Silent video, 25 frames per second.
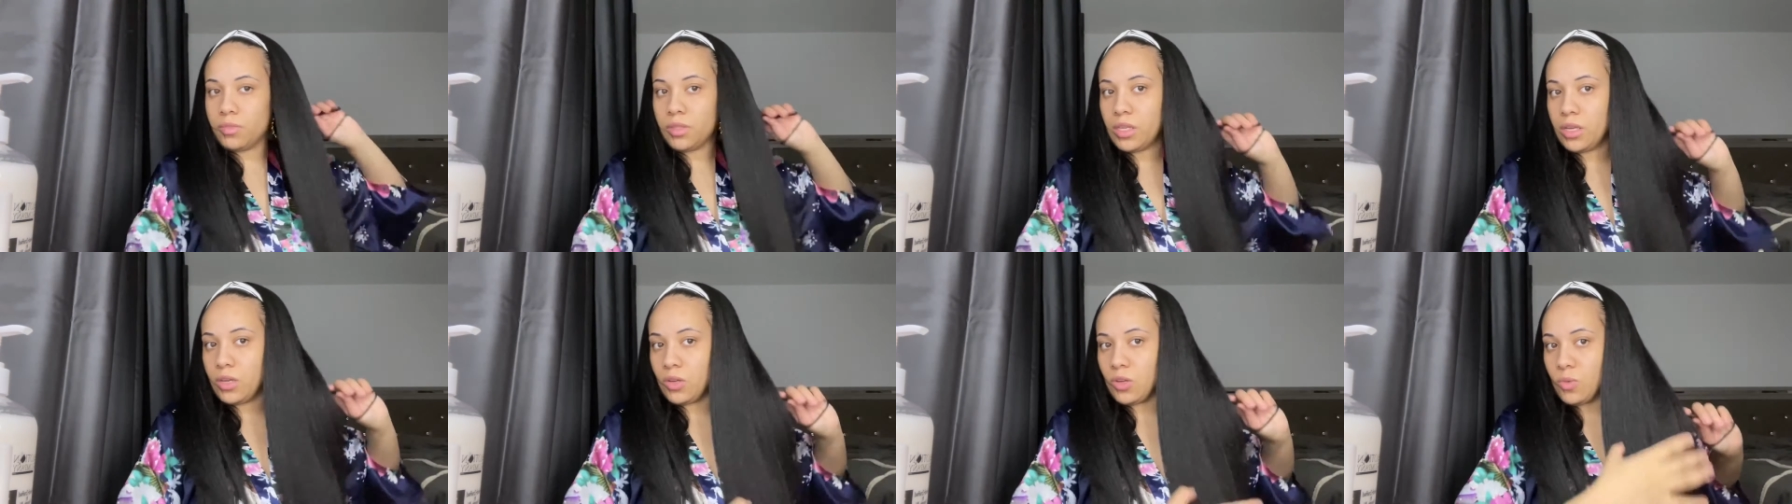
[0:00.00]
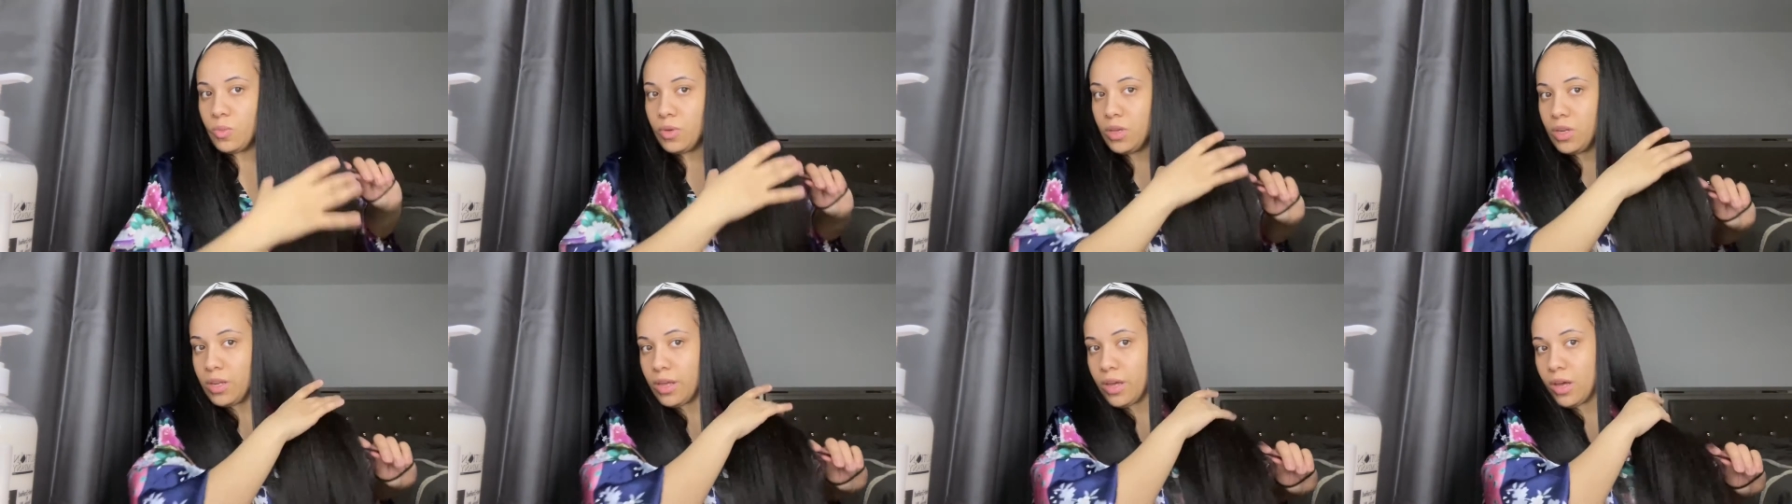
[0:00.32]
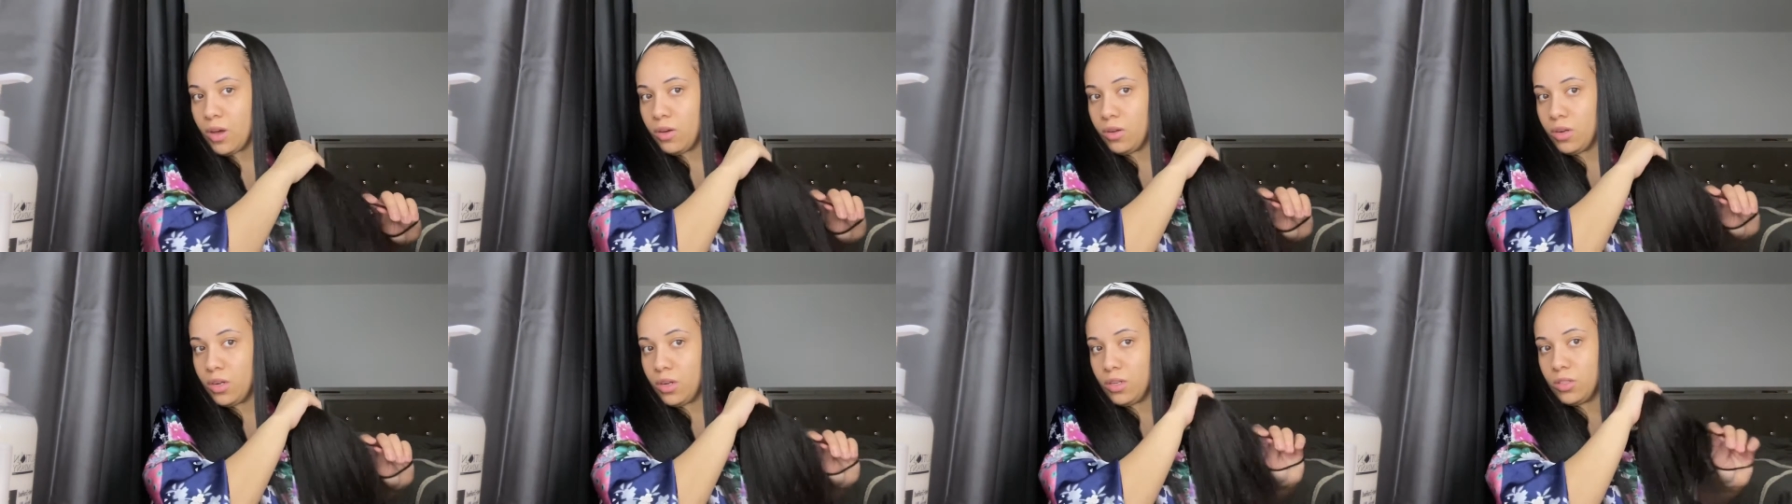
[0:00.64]
link will be
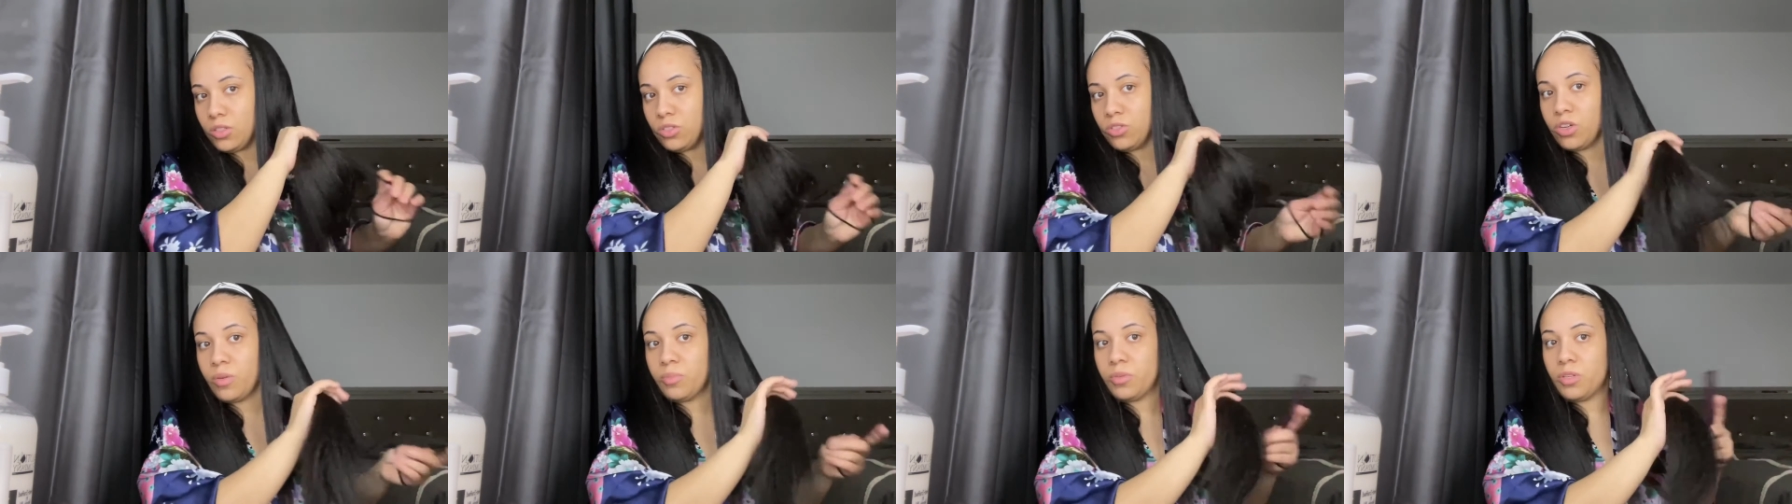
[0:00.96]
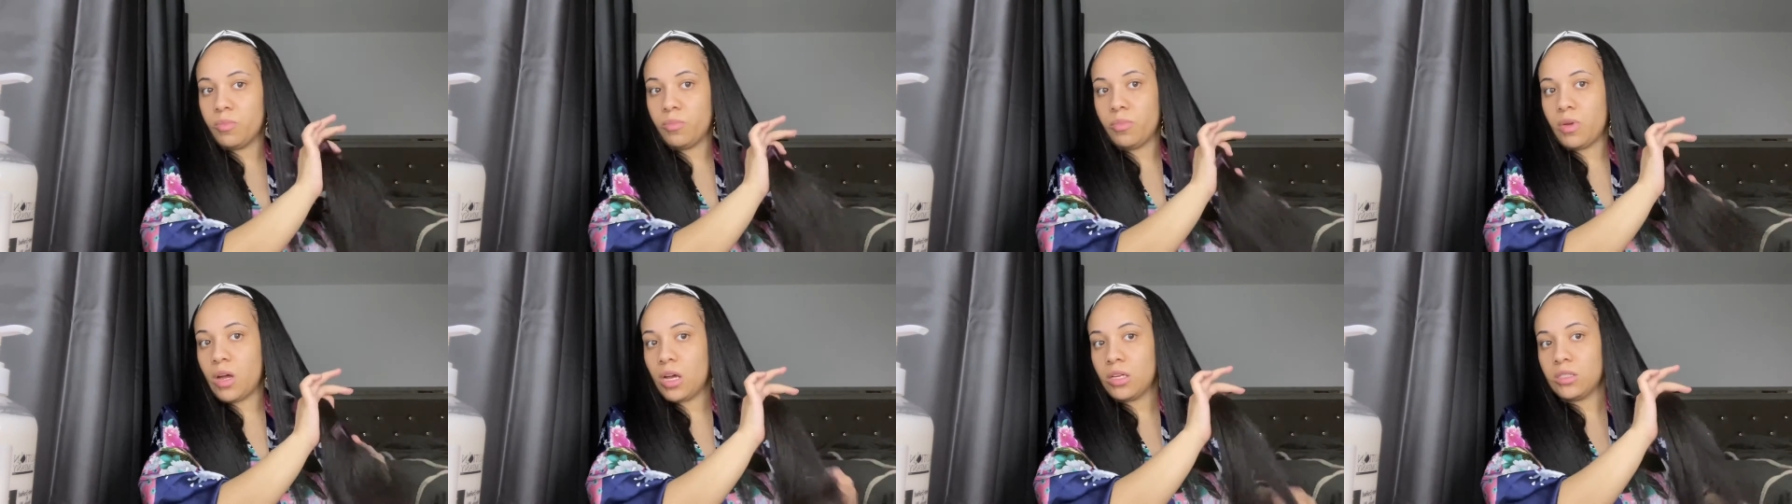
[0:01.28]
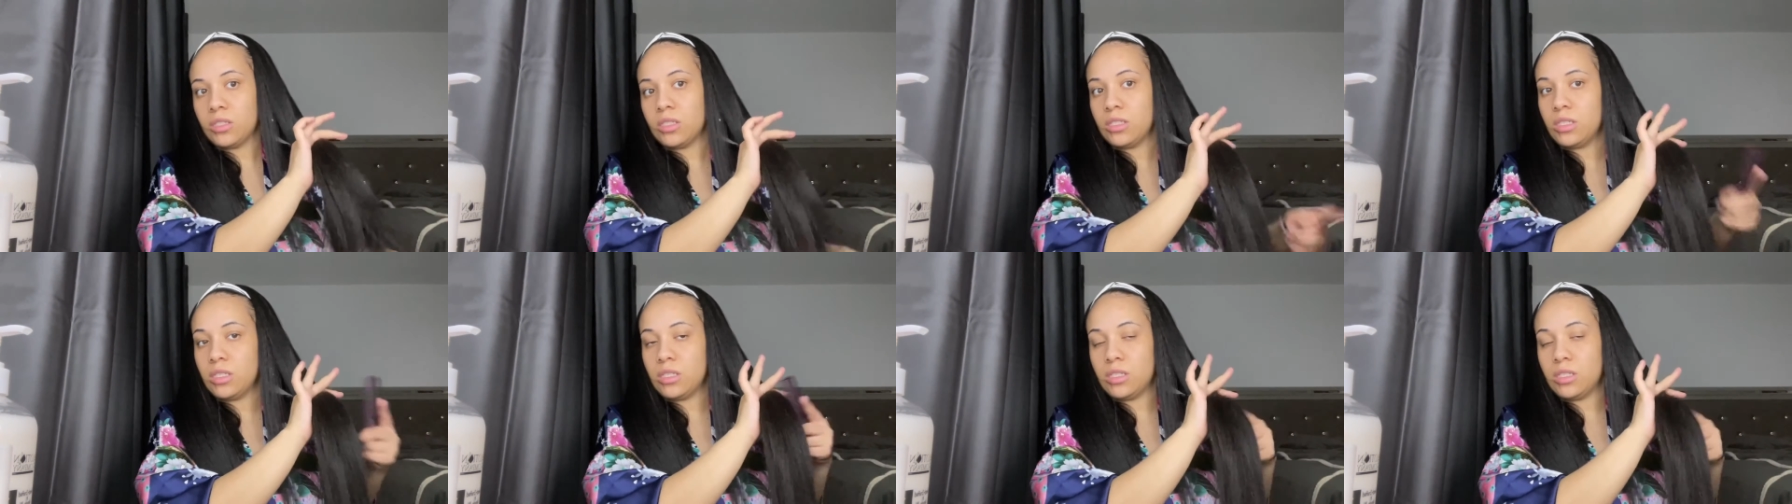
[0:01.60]
down in the description box this is a